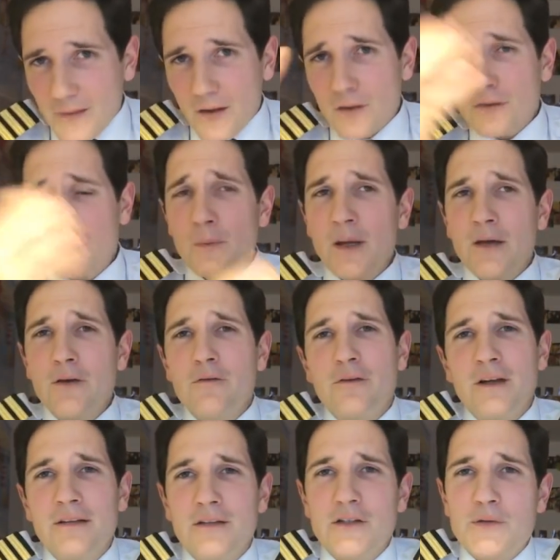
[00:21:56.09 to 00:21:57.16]
Although my good
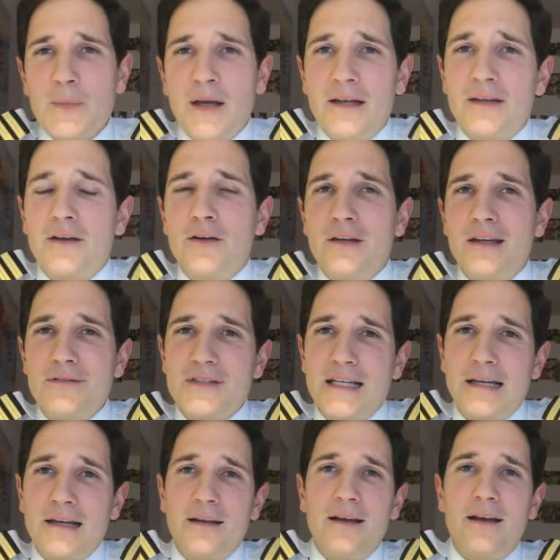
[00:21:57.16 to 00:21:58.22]
friend Dutch pilot girl lives
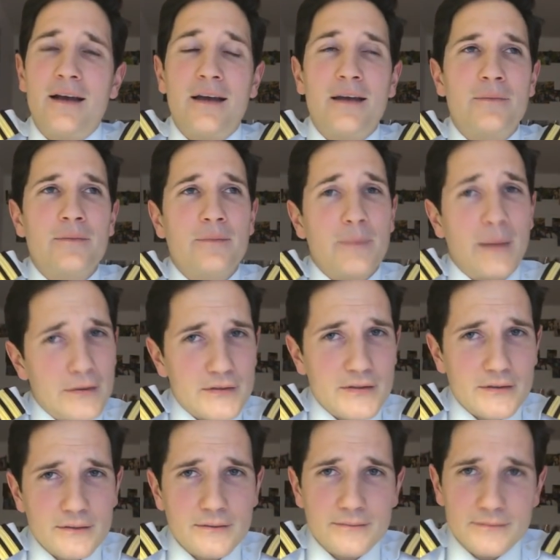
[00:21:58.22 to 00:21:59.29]
there, I am bound
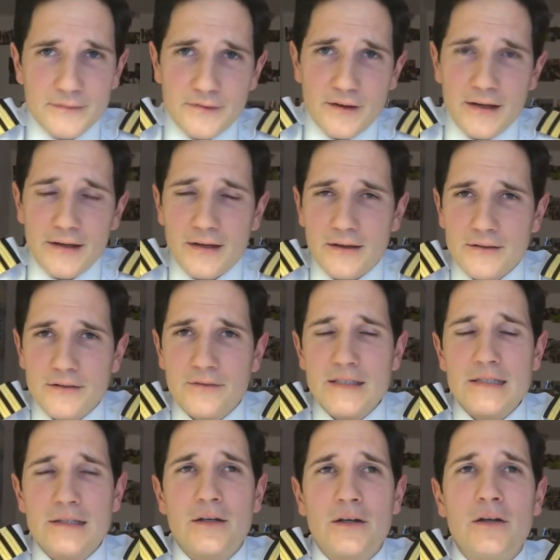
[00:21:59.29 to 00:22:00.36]
to fly there to
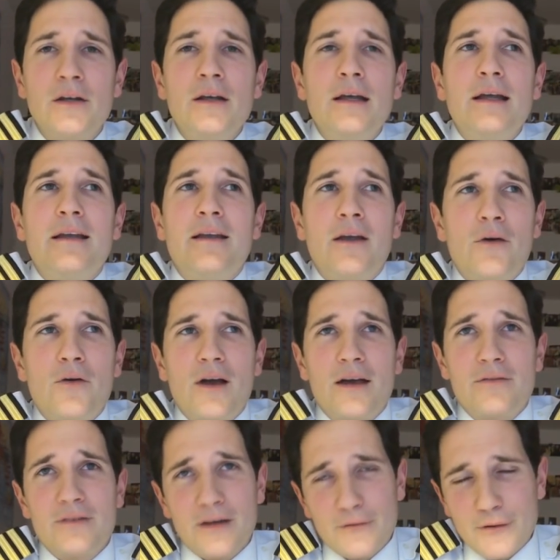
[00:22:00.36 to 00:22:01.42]
visit her. No,
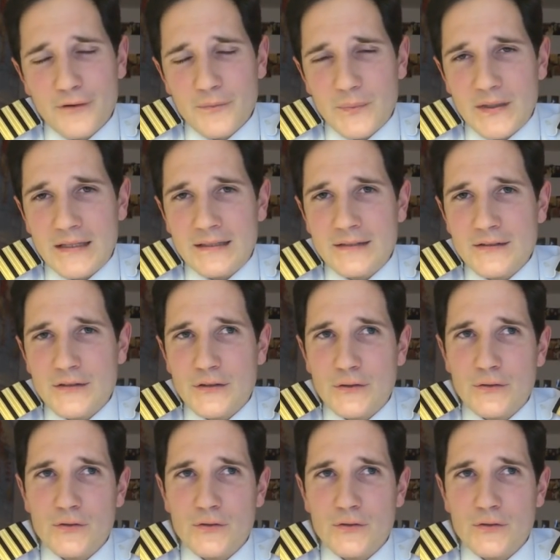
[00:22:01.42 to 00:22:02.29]
I've never been to